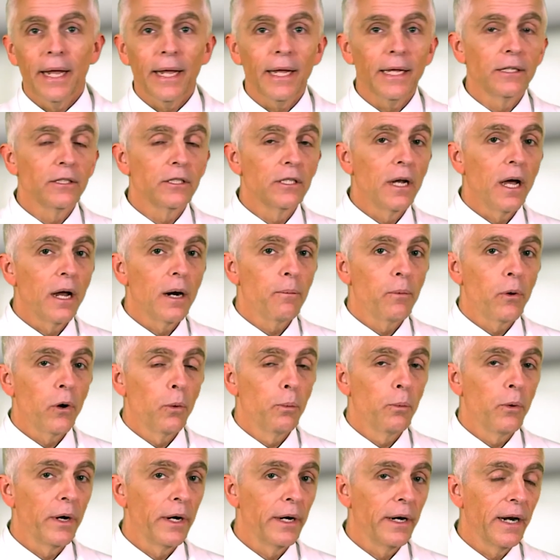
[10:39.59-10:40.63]
It's not
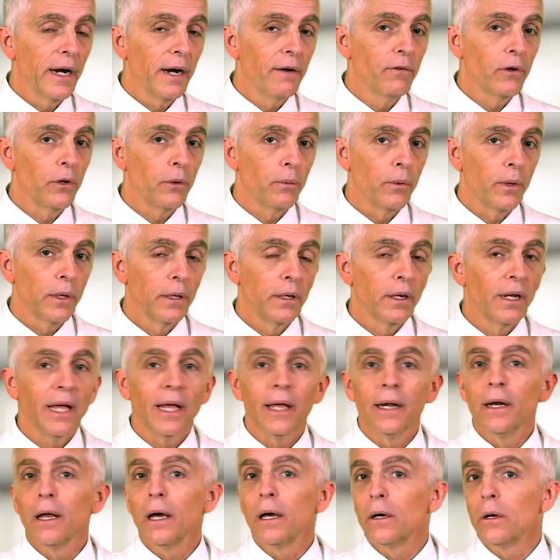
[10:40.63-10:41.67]
appropriate in everyone,
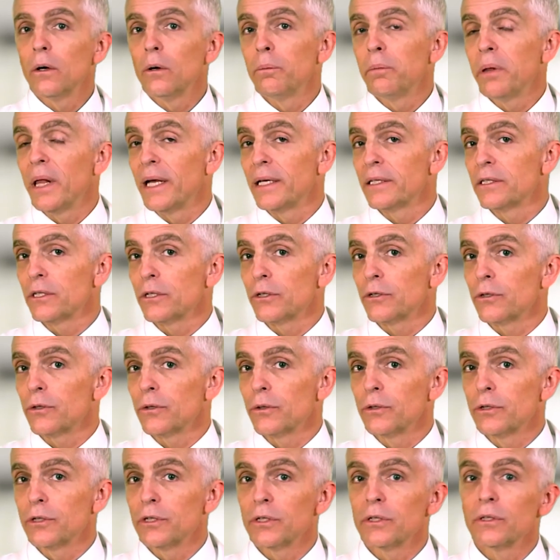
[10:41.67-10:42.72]
and not all plastic
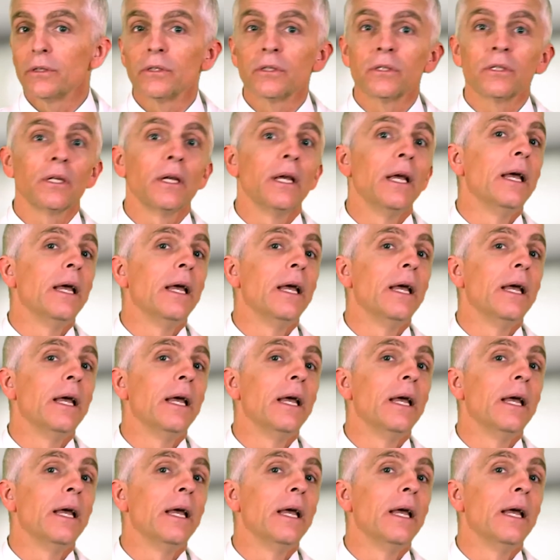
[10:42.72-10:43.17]
surgeons